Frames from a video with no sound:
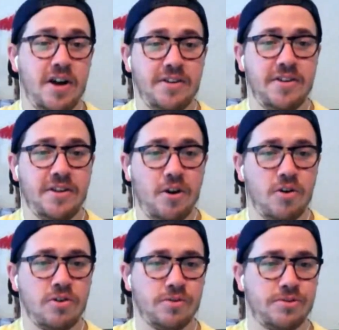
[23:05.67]
think
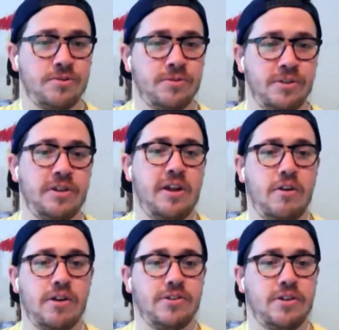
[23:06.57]
Cargo's certainly going to
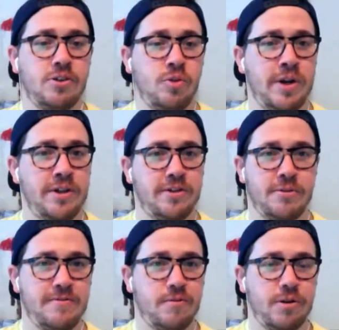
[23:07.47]
carry a ton of weight at
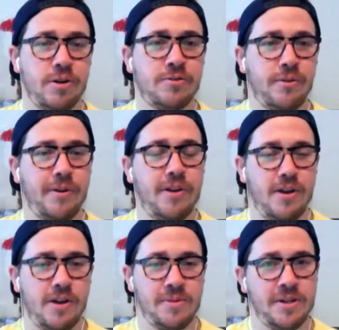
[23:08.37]
thirty four hundred.
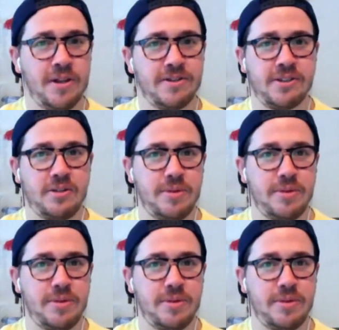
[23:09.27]
I mean, that's going to be